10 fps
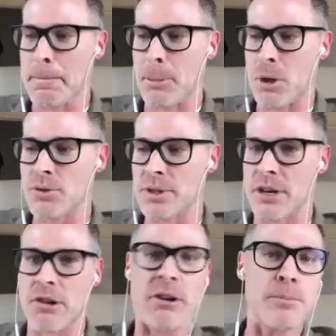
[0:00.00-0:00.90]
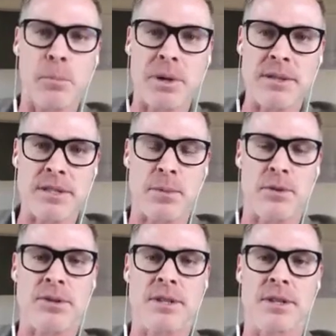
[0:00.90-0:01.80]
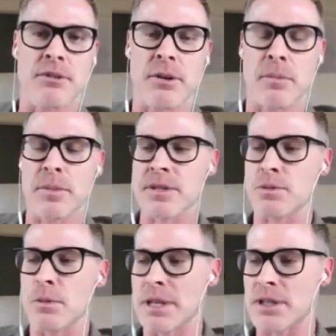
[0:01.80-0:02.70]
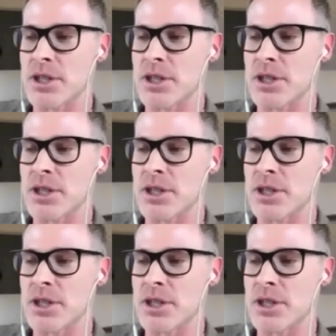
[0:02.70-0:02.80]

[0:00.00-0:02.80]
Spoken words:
who's an incredible business person or a businesswoman, and